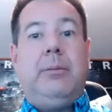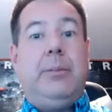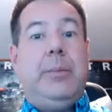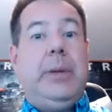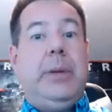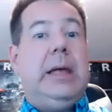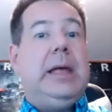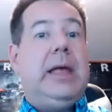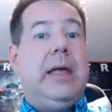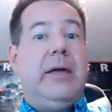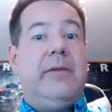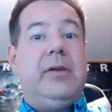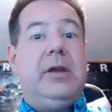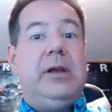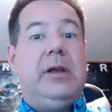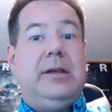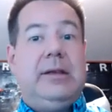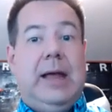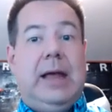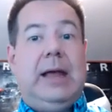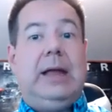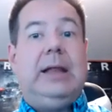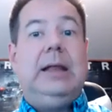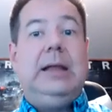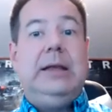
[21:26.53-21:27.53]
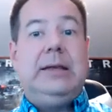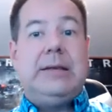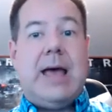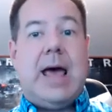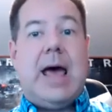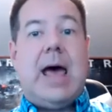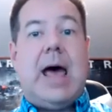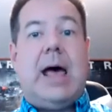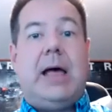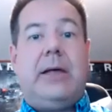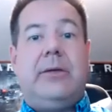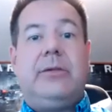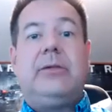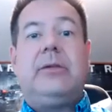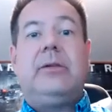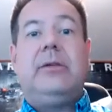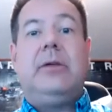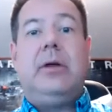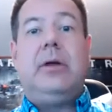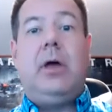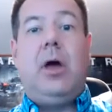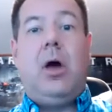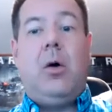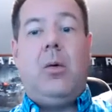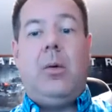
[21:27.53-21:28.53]
be given a daily task to
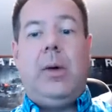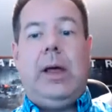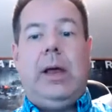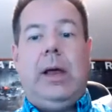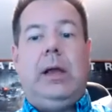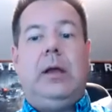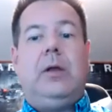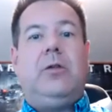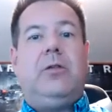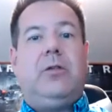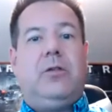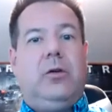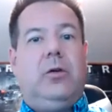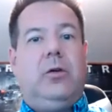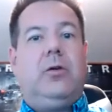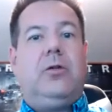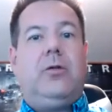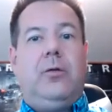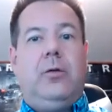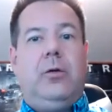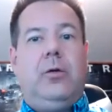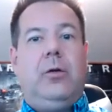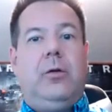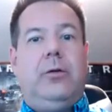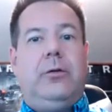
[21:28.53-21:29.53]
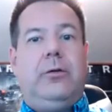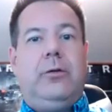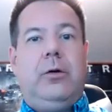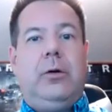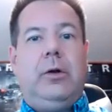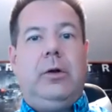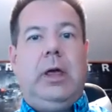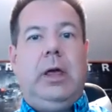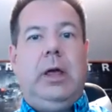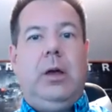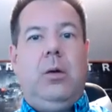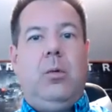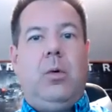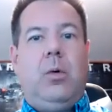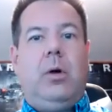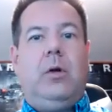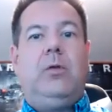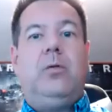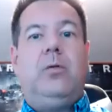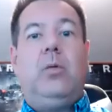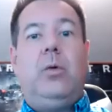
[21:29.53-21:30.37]
go in, search for those certain keywords.